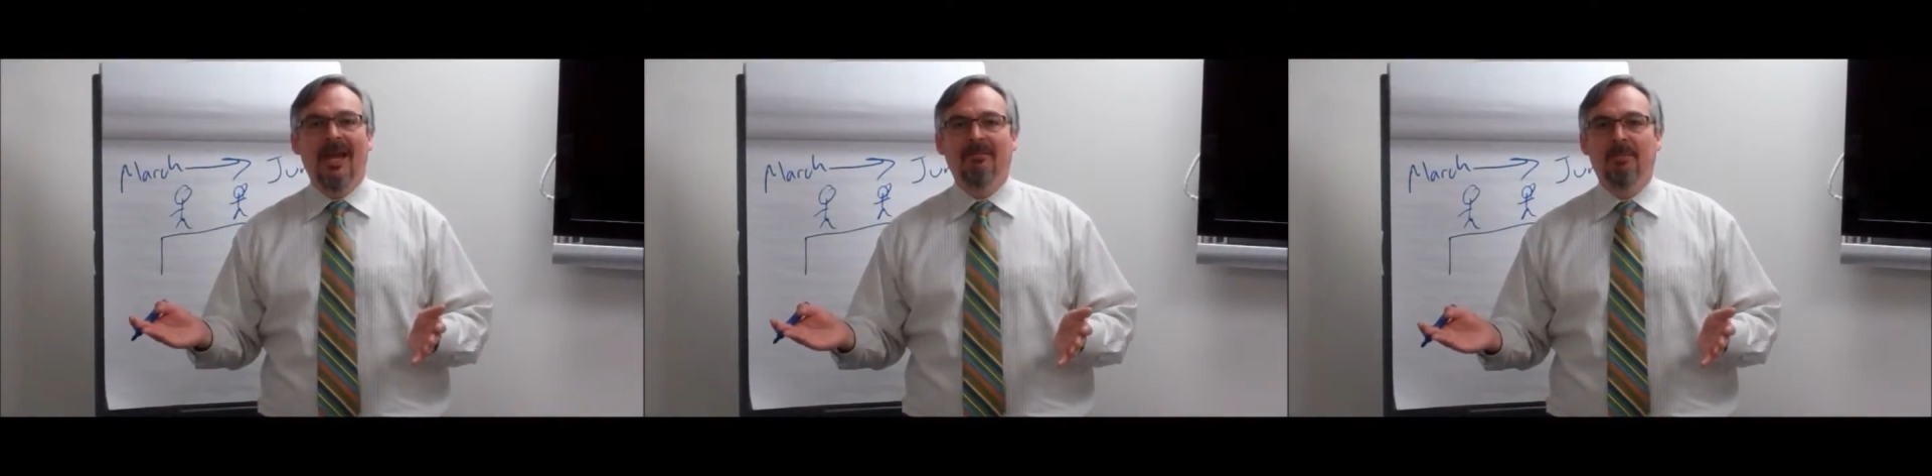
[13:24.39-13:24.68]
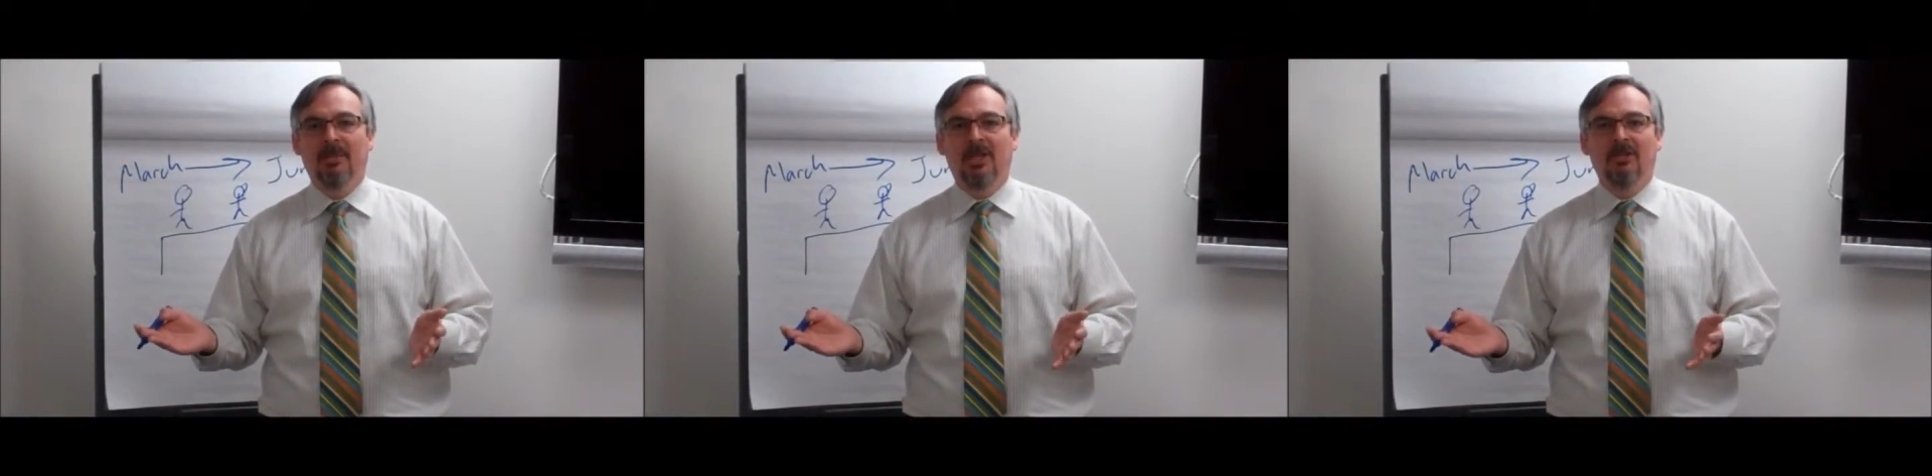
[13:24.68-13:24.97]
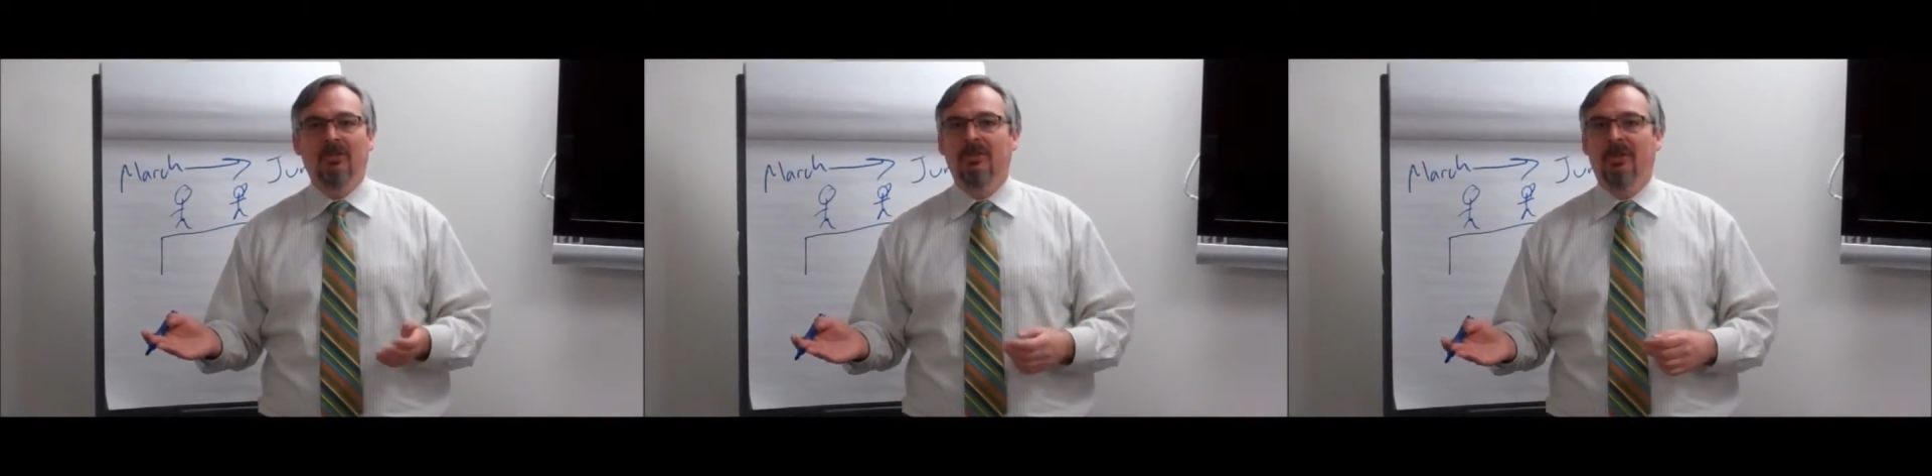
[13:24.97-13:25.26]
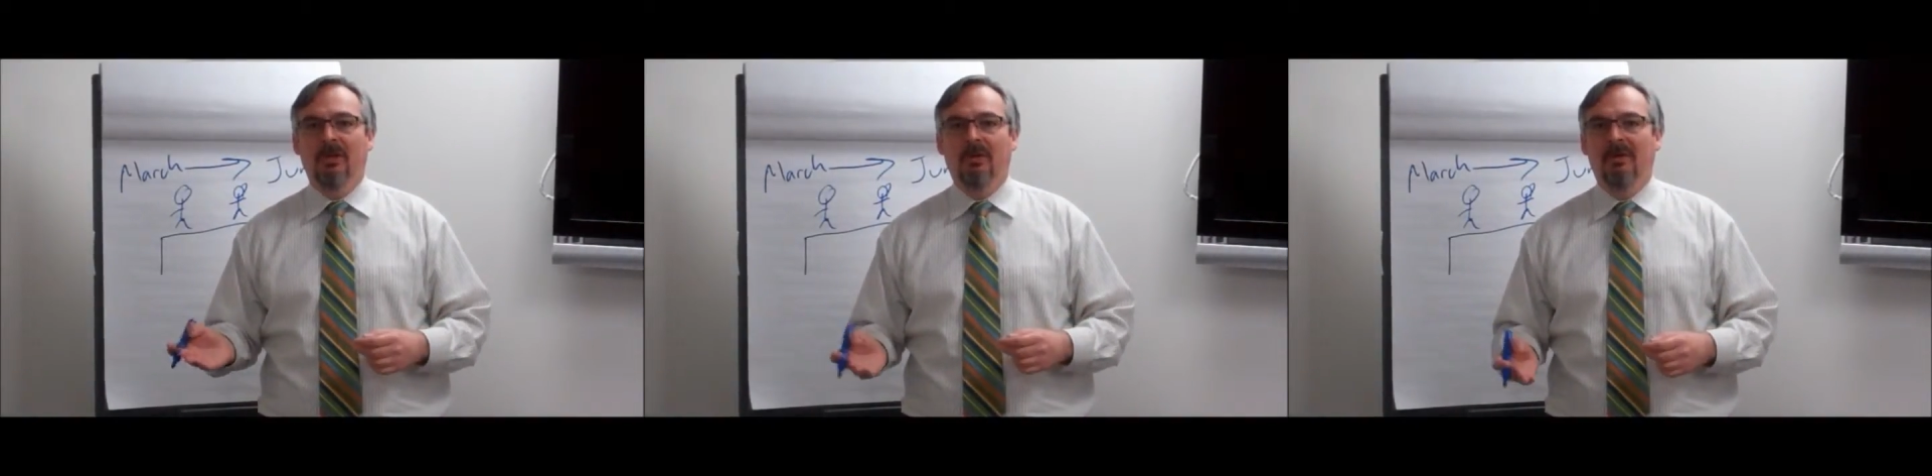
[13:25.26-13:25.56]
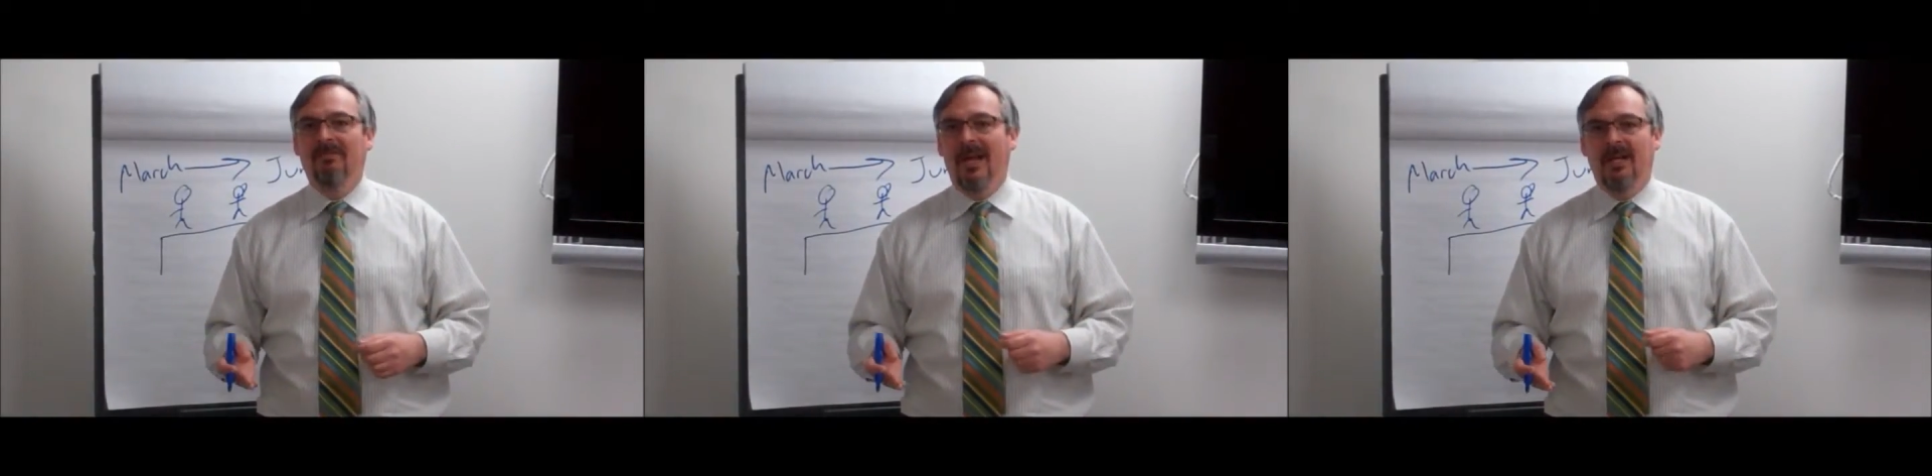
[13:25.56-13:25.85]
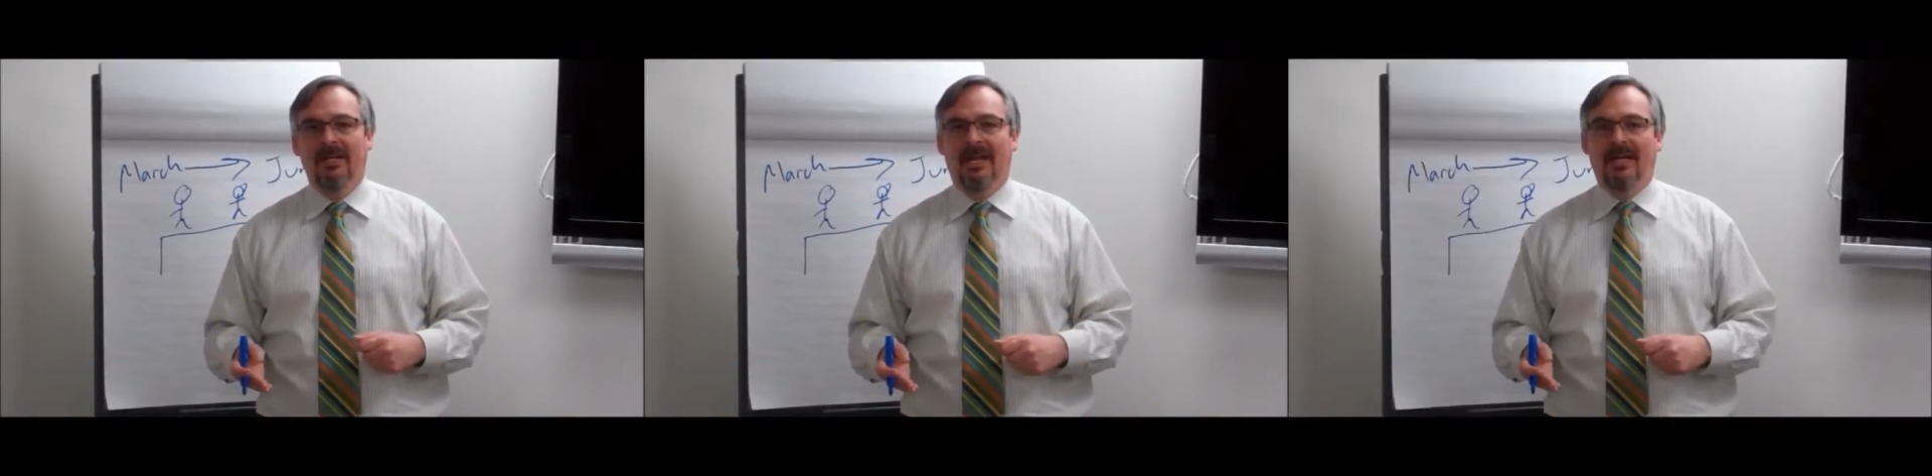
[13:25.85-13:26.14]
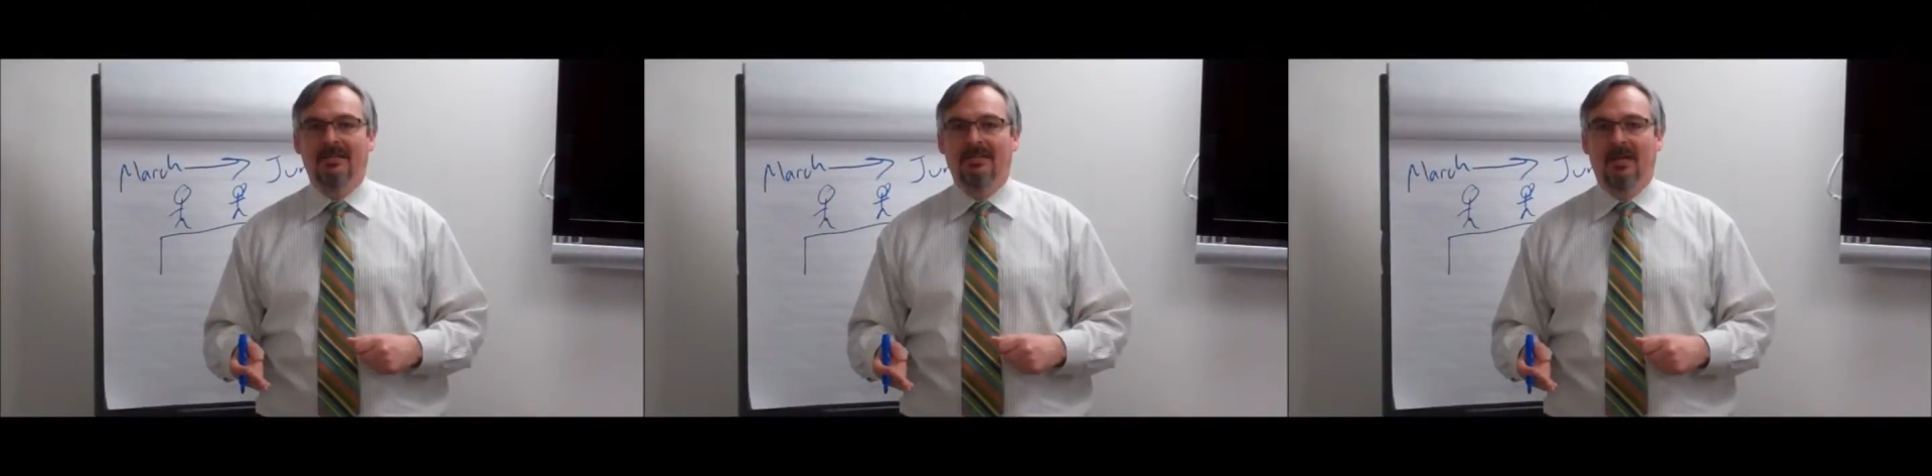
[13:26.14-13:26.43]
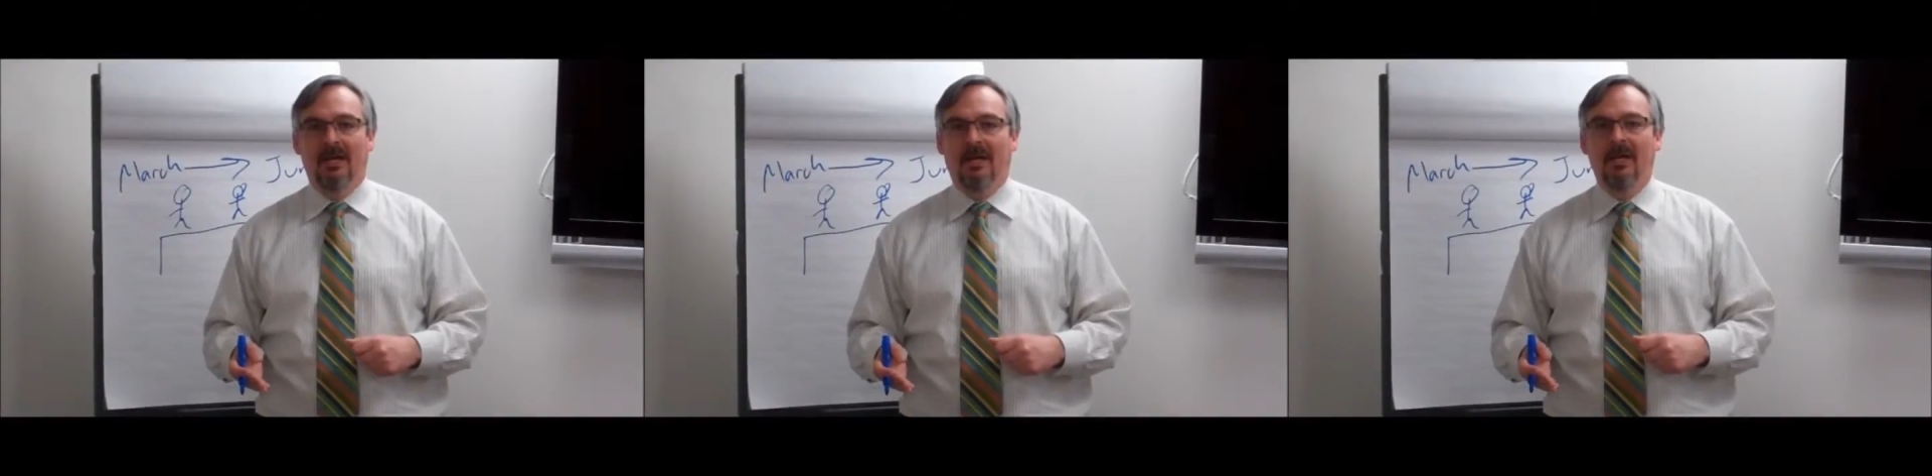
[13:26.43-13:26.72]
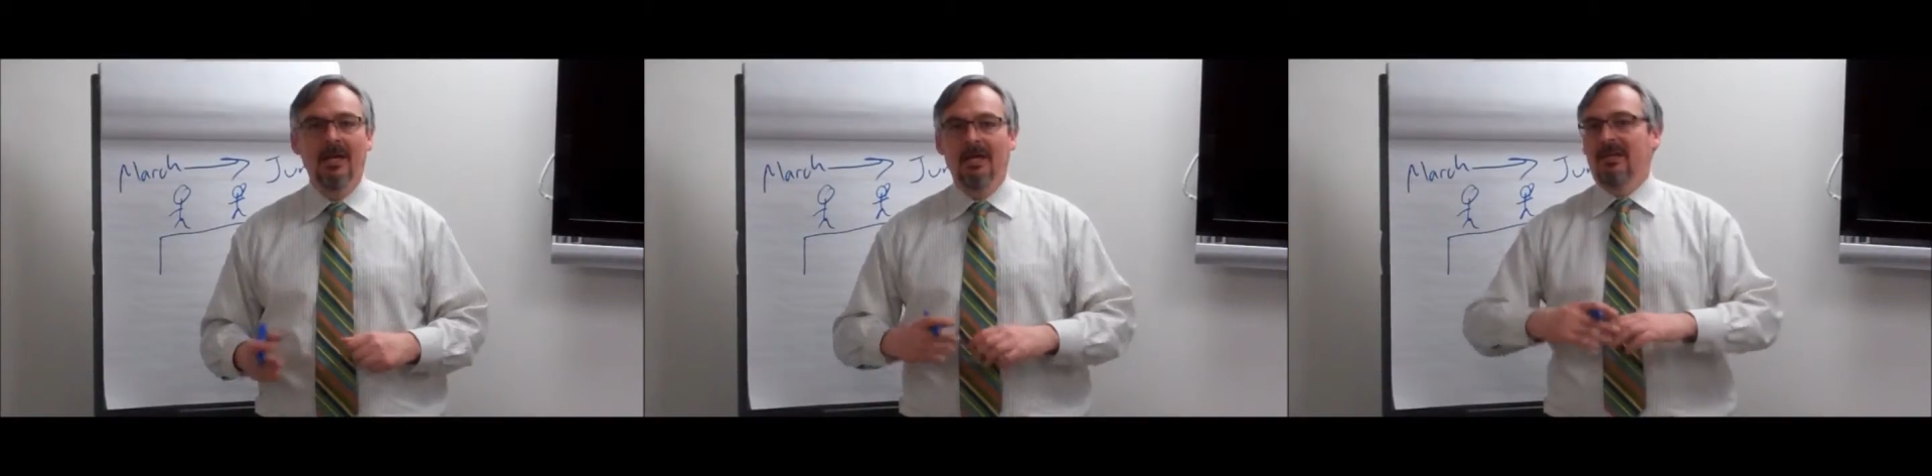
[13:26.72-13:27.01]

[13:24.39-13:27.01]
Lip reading: have the potential to invalidate the